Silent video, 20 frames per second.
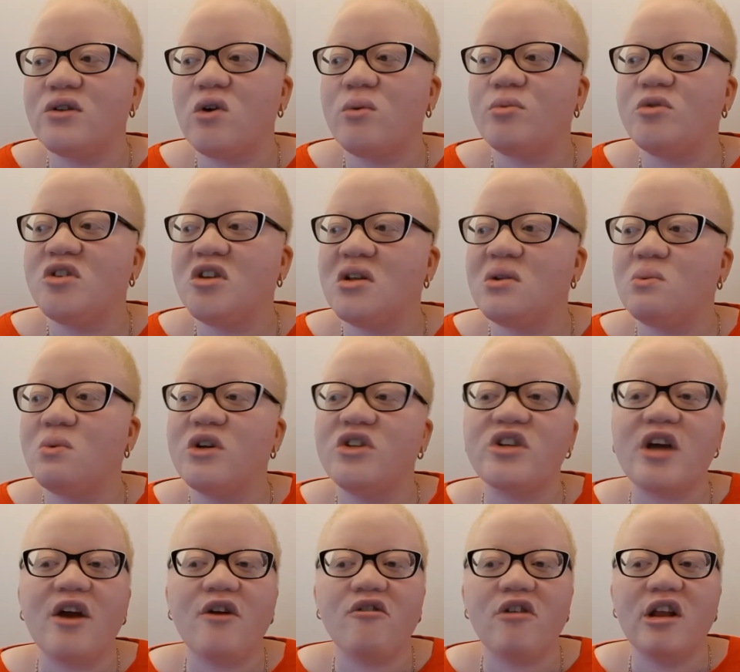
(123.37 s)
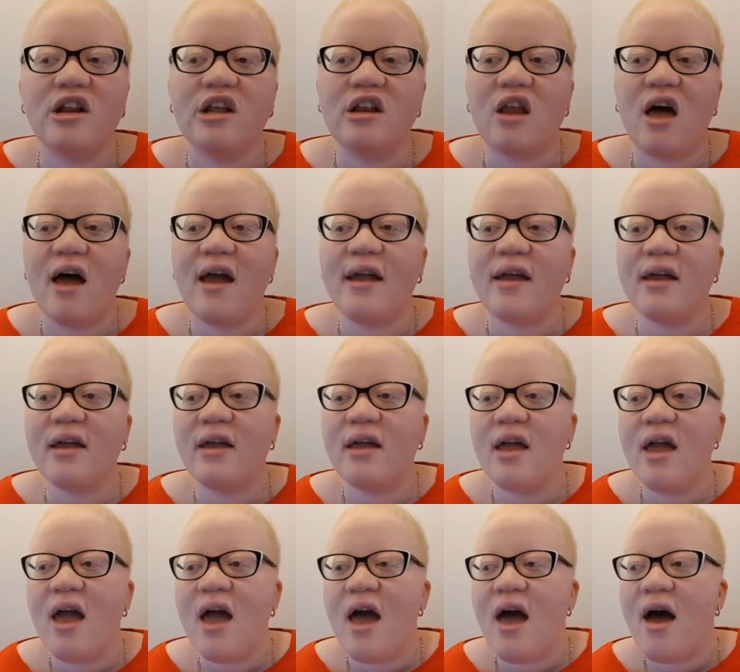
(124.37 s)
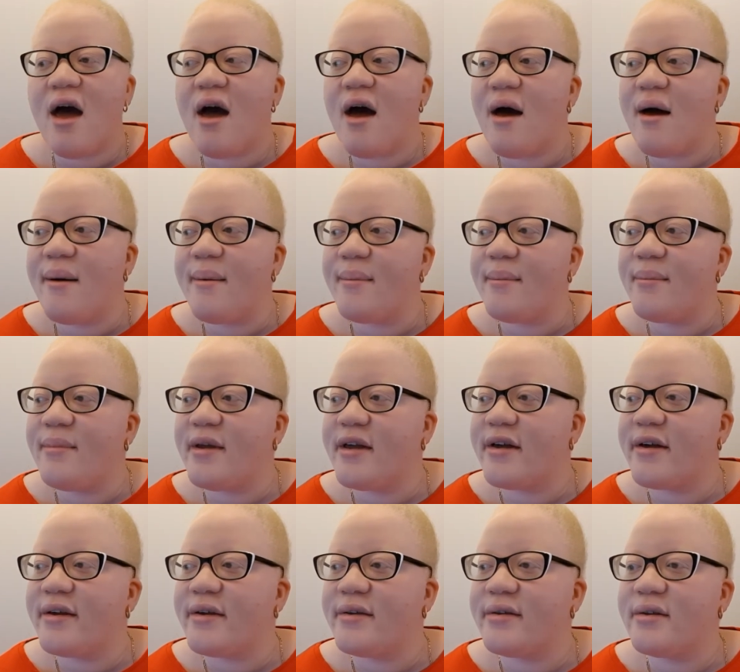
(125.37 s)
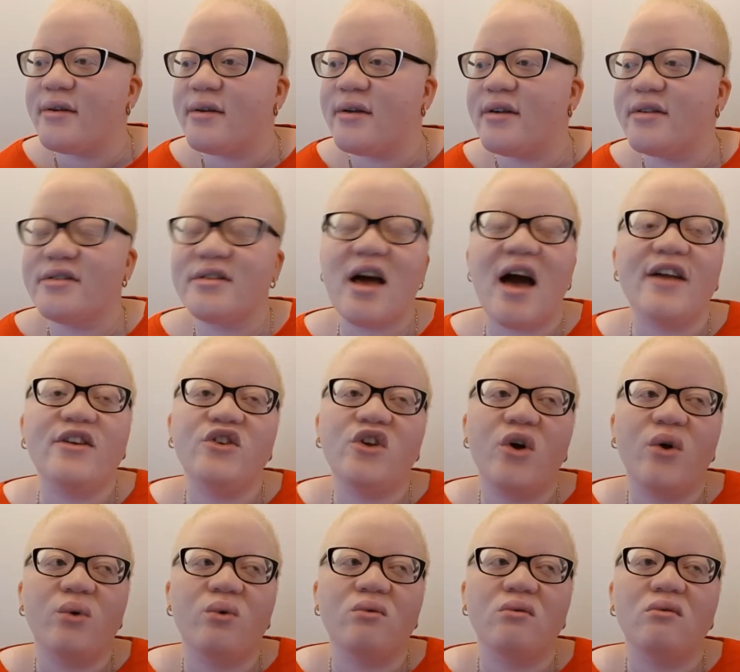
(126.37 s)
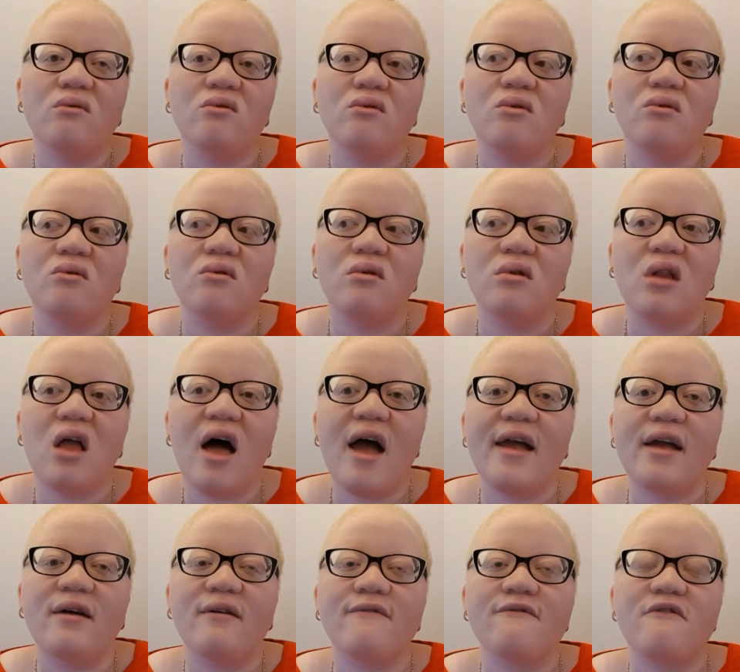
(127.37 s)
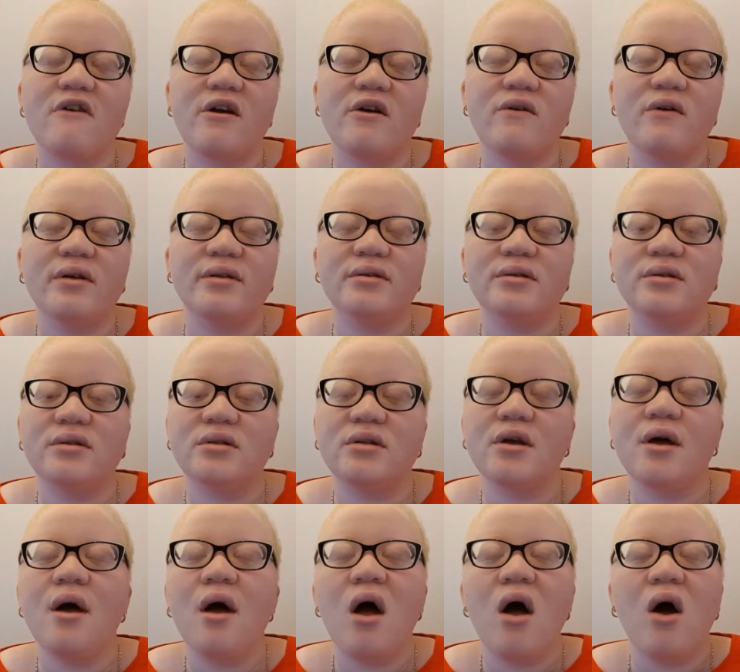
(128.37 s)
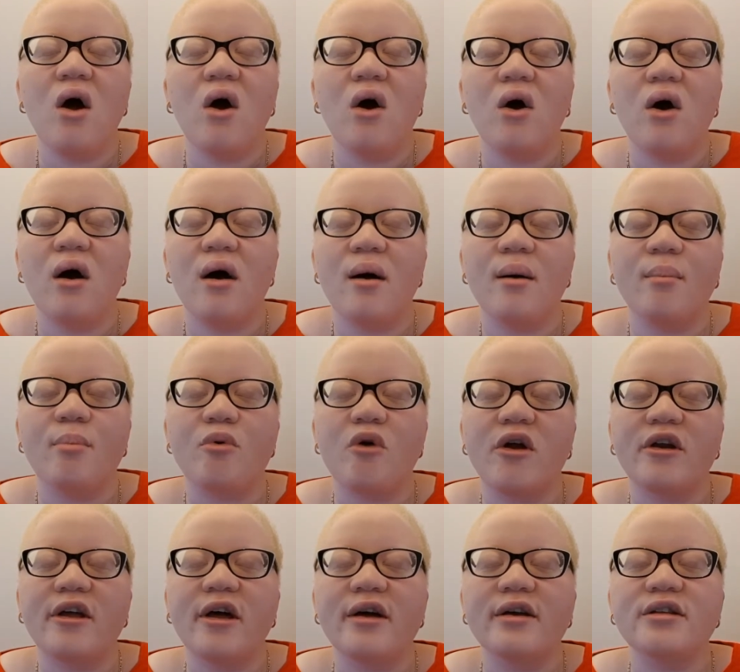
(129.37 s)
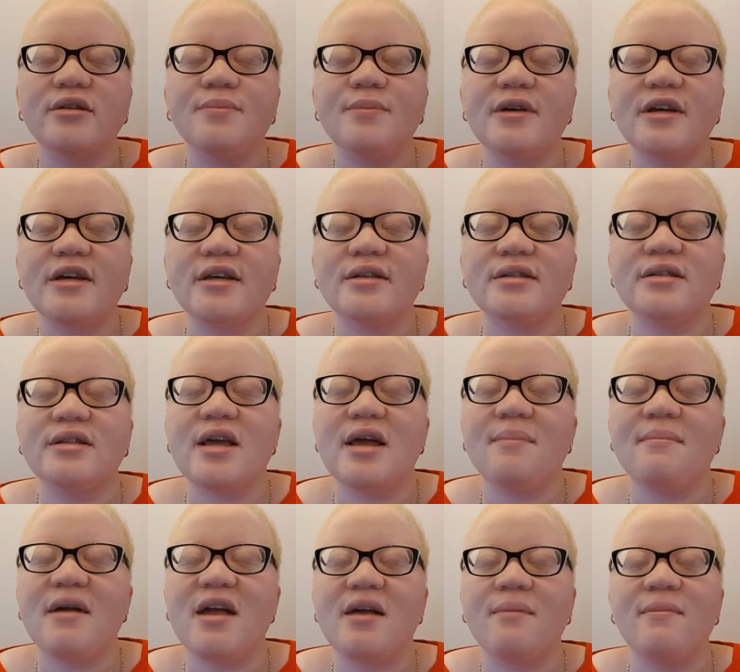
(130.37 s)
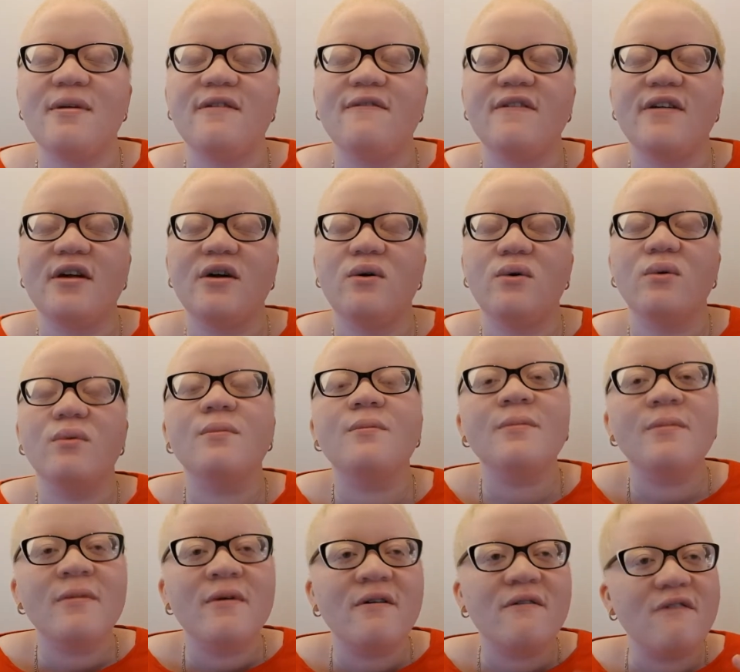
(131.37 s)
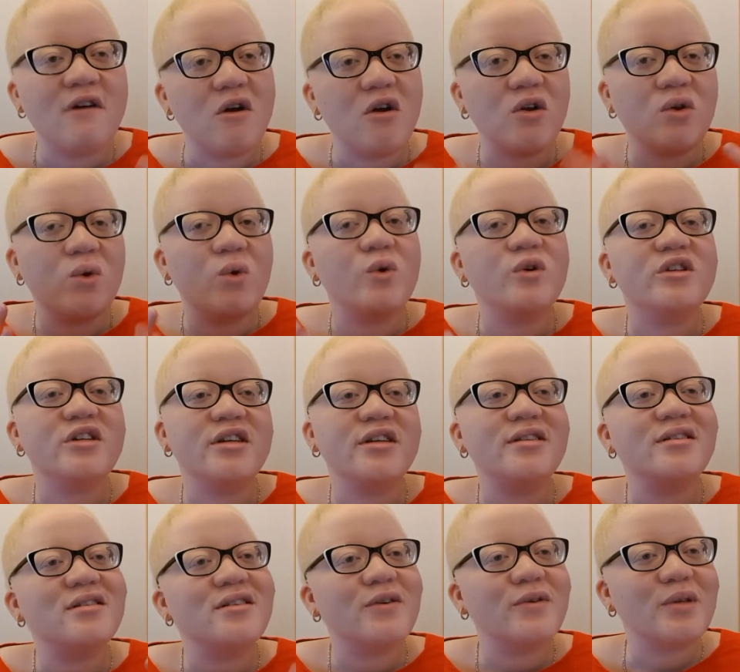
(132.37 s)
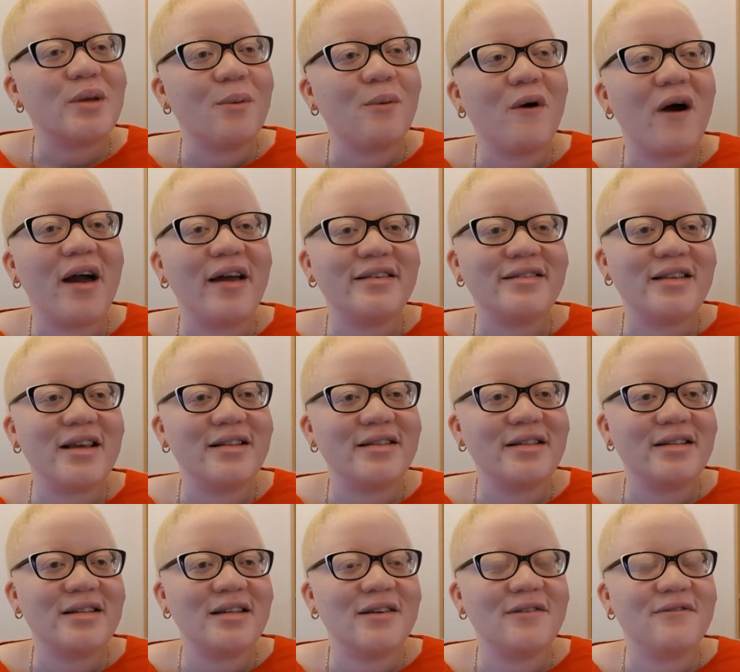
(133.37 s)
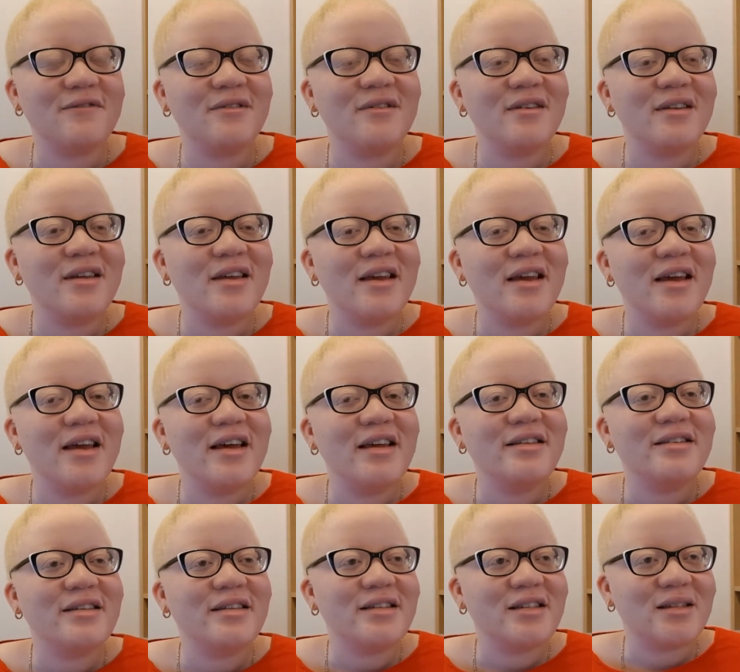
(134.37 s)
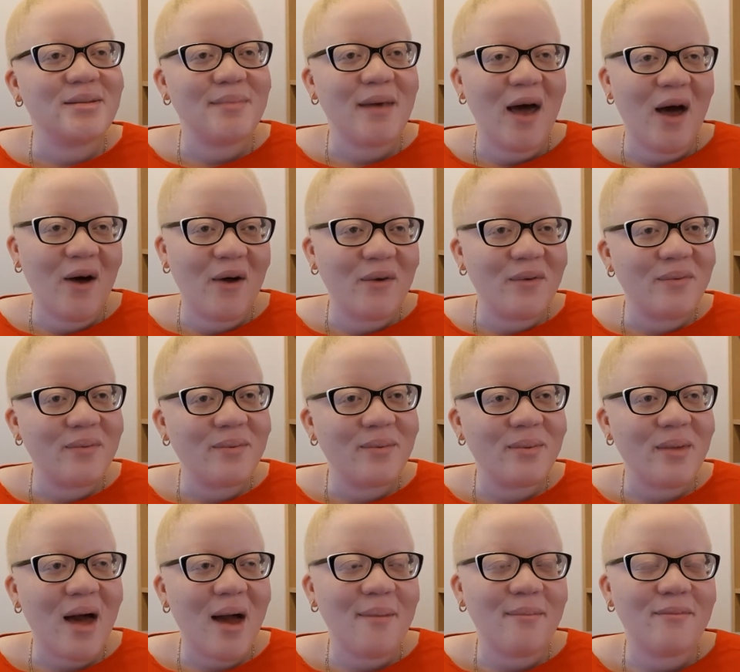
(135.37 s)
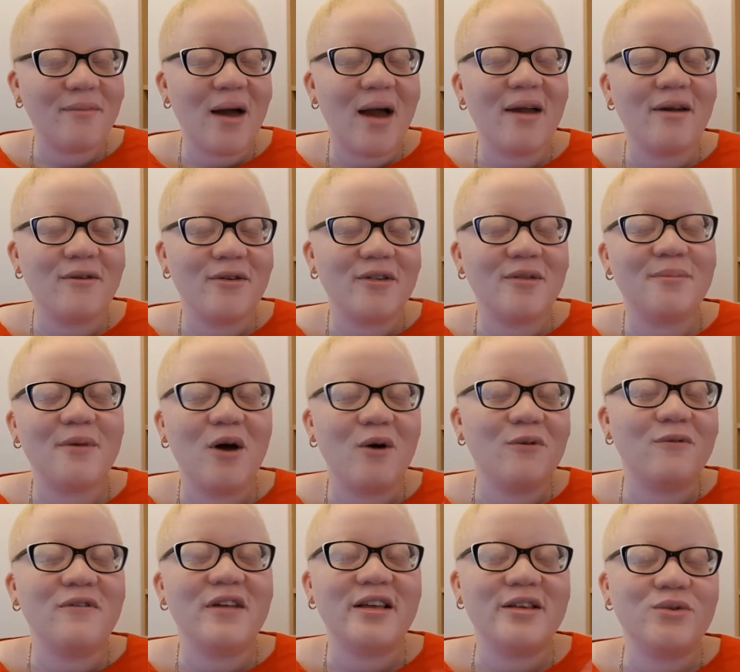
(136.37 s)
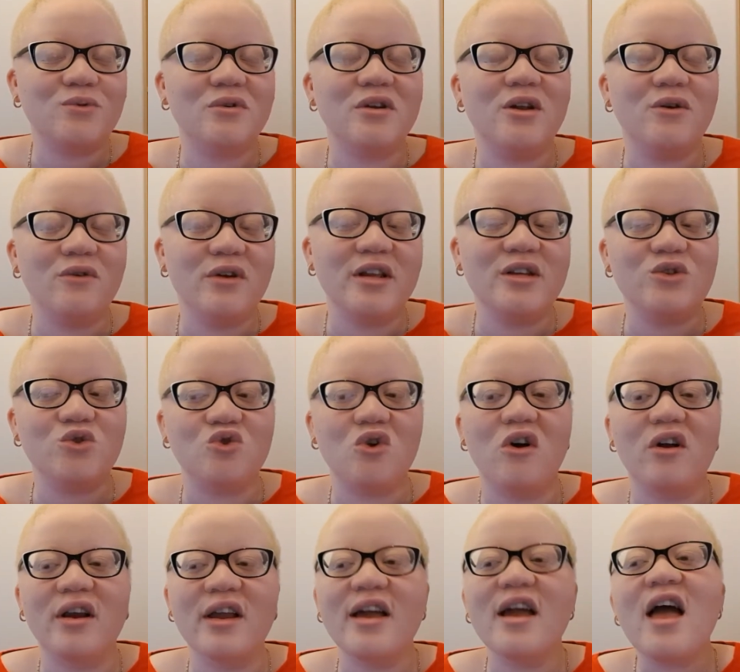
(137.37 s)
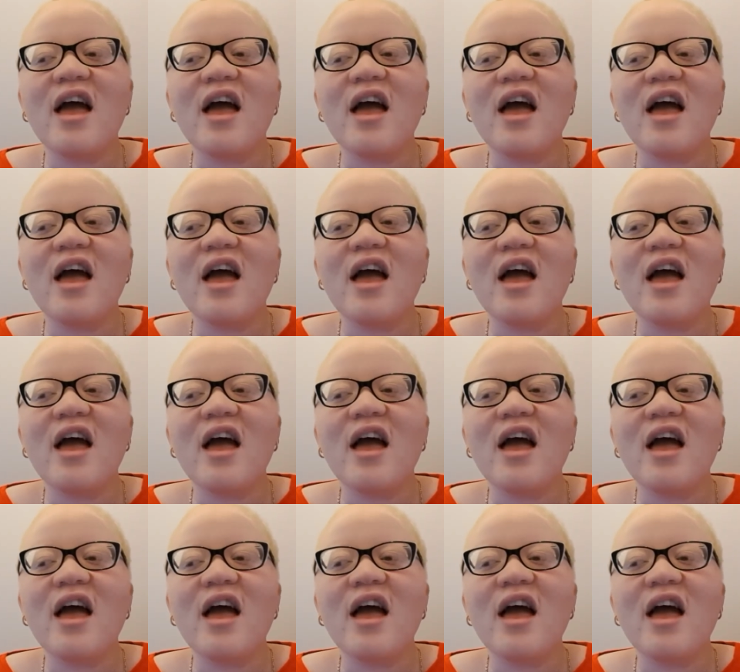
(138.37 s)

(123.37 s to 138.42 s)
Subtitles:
option, which I really like, because I don't like fragranced products, because they make me feel very nauseous, because I'm quite sensitive to smell. I smell things really strongly,